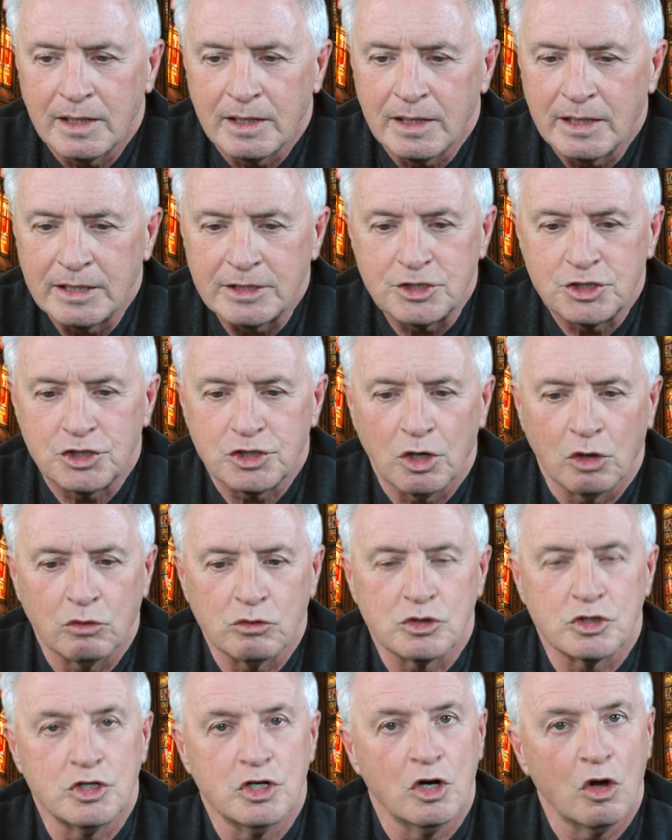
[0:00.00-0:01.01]
It
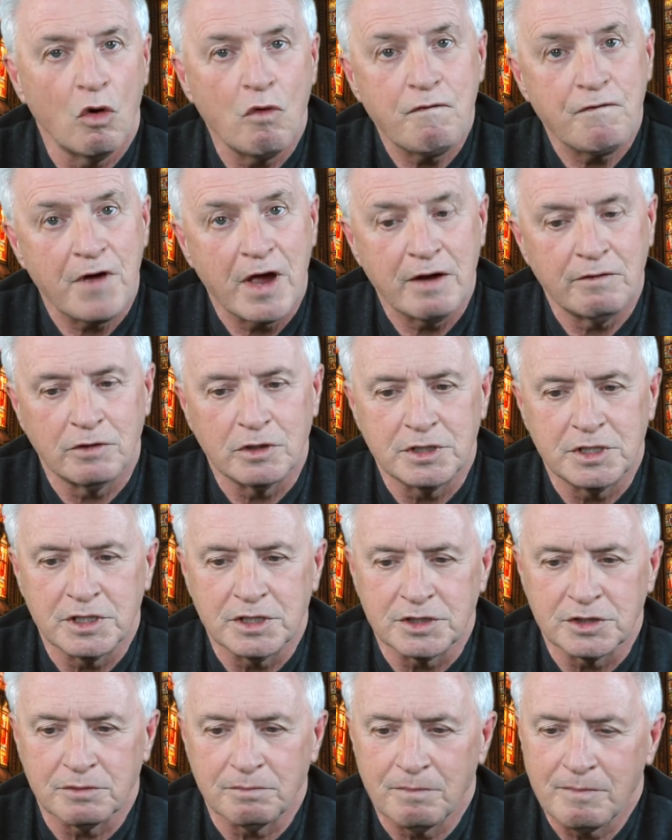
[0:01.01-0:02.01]
shows no
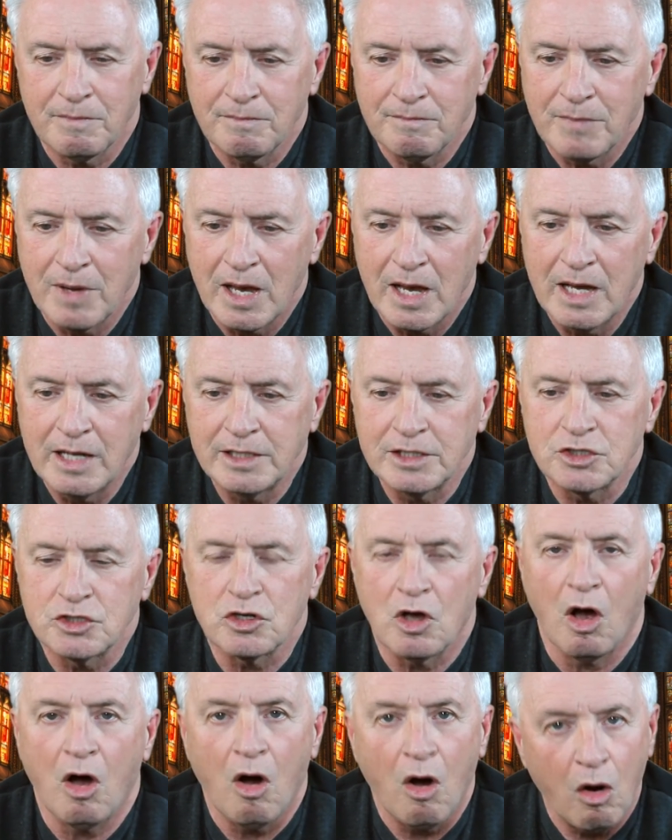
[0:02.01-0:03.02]
favoritism and
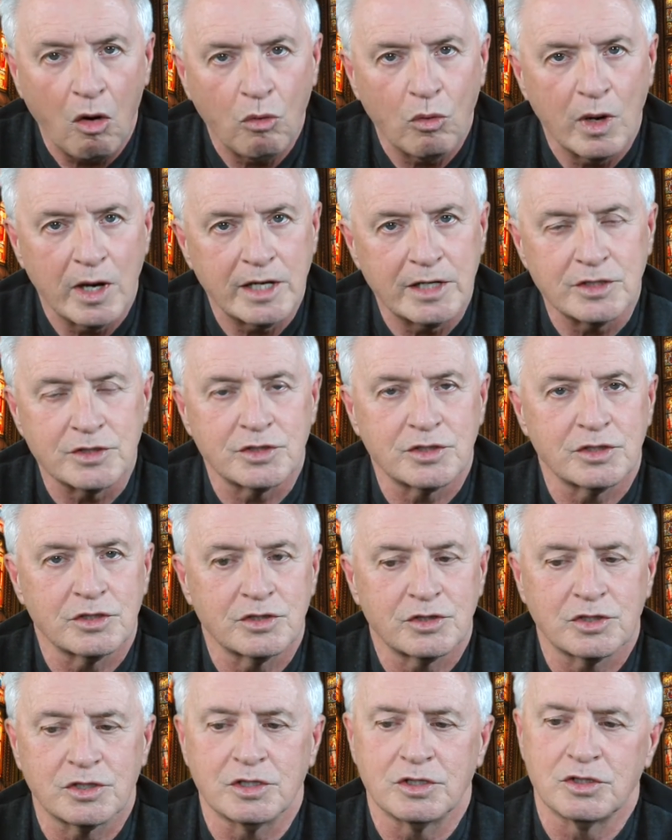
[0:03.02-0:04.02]
is always
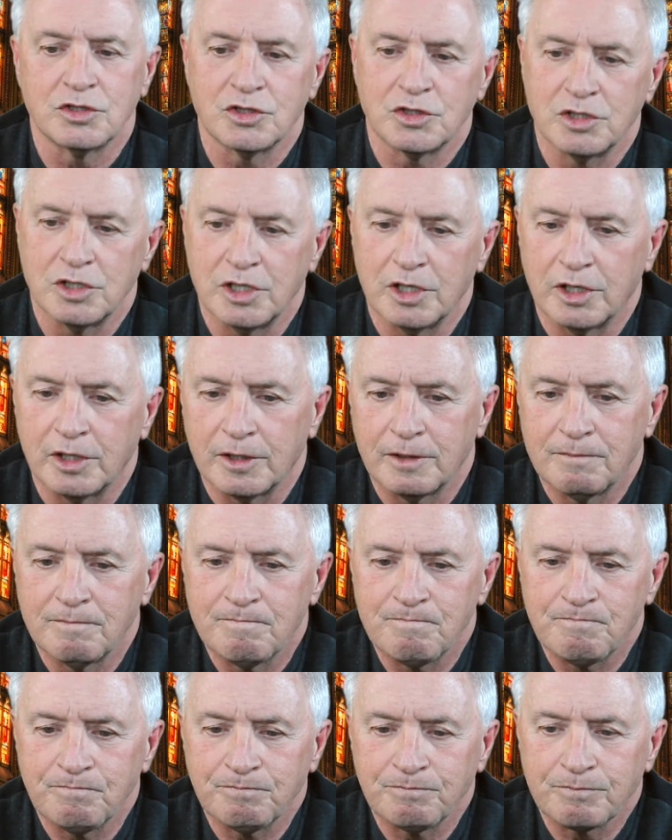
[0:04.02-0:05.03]
sincere.
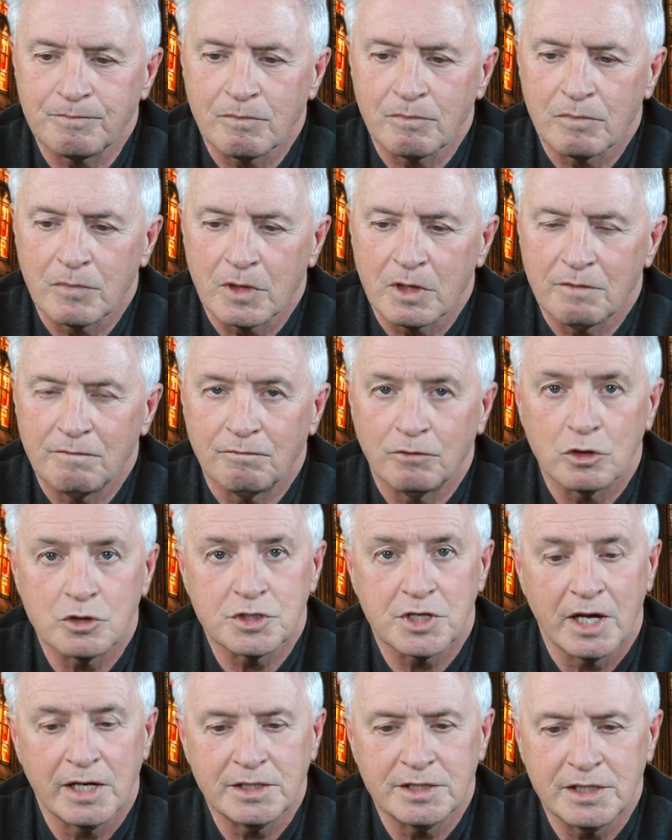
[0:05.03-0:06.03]

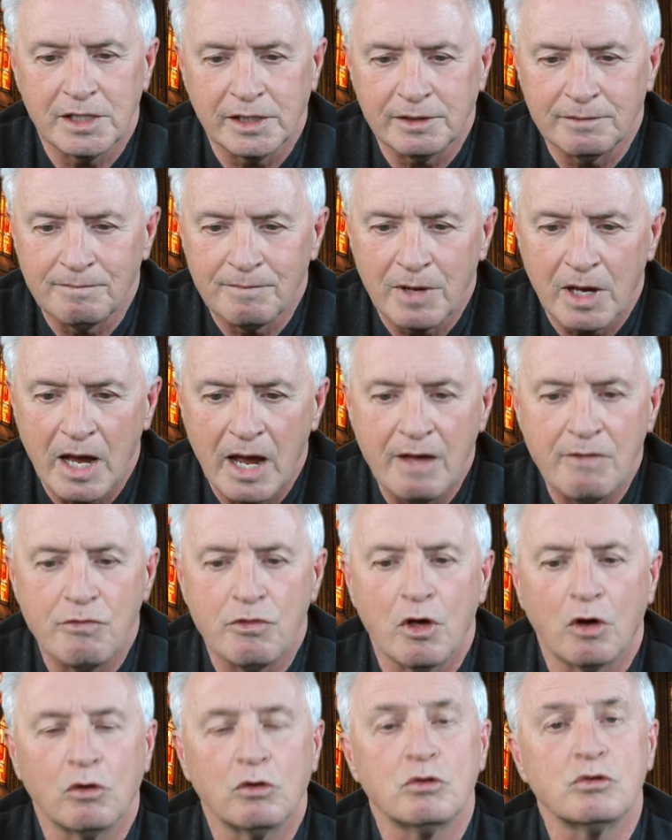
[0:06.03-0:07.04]
Verse eighteen, and
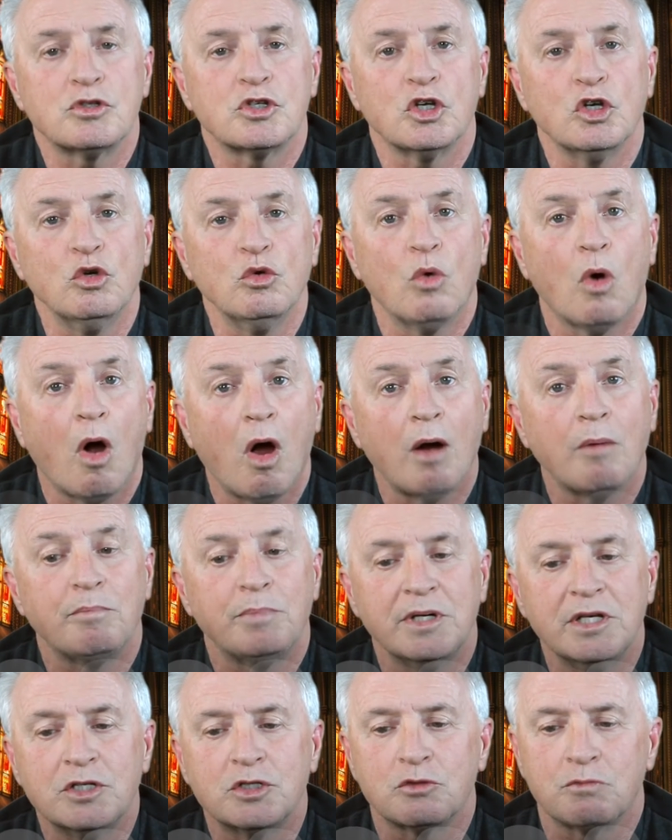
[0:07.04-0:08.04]
those who are
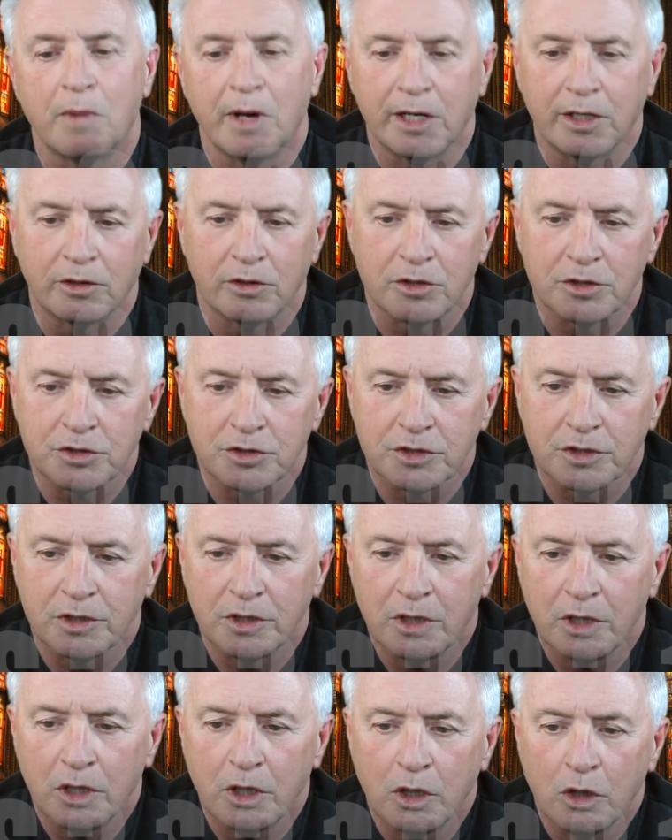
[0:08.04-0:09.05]
peacemakers
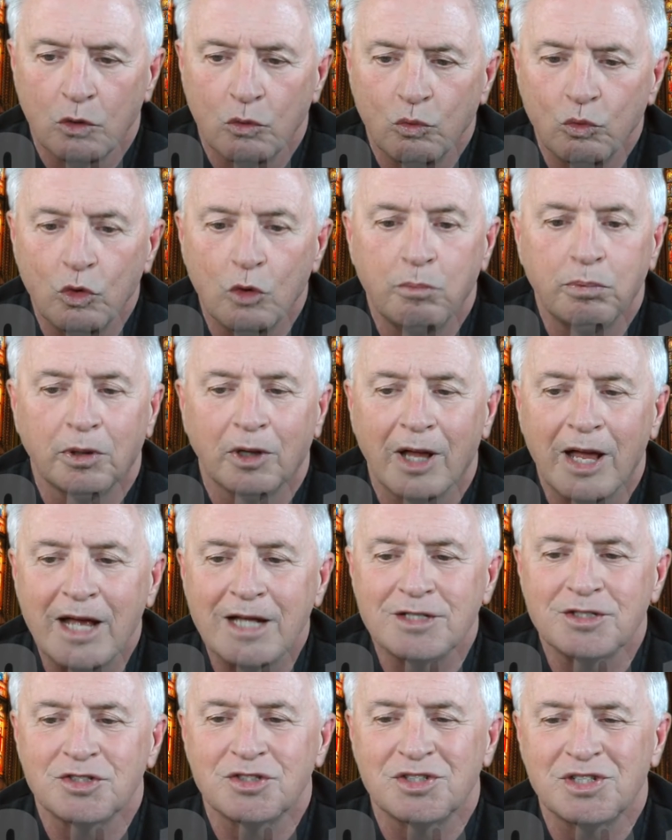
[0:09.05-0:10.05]
will
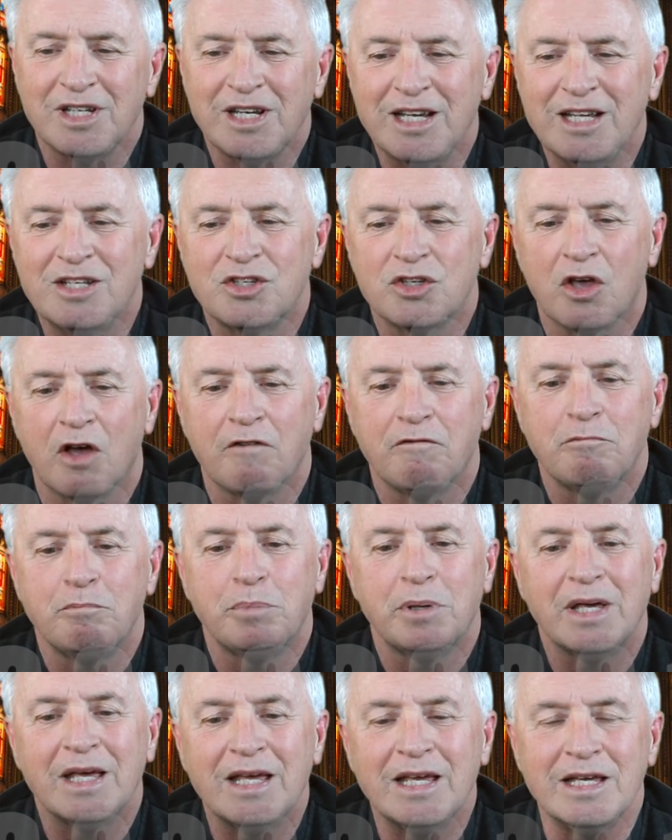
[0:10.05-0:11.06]
plant seeds of
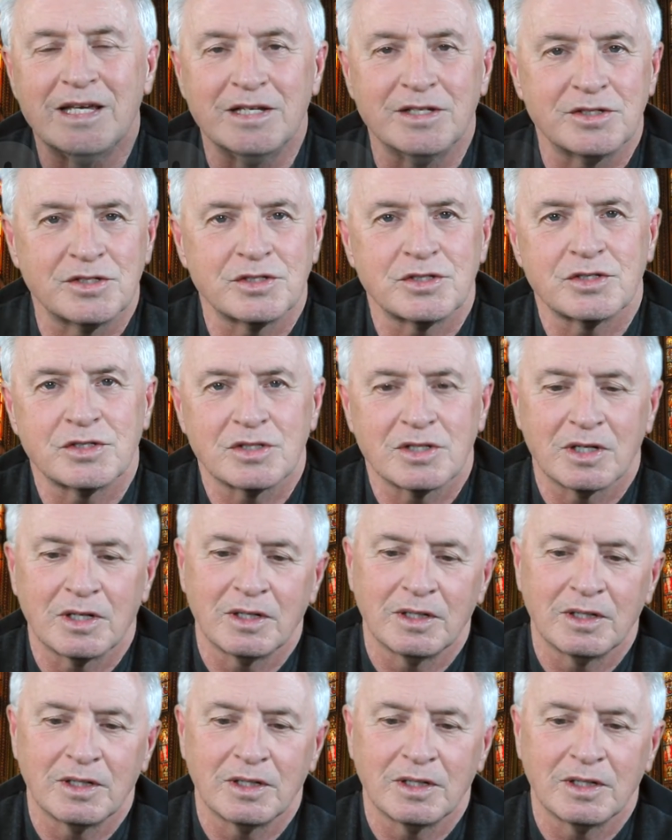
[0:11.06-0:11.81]
peace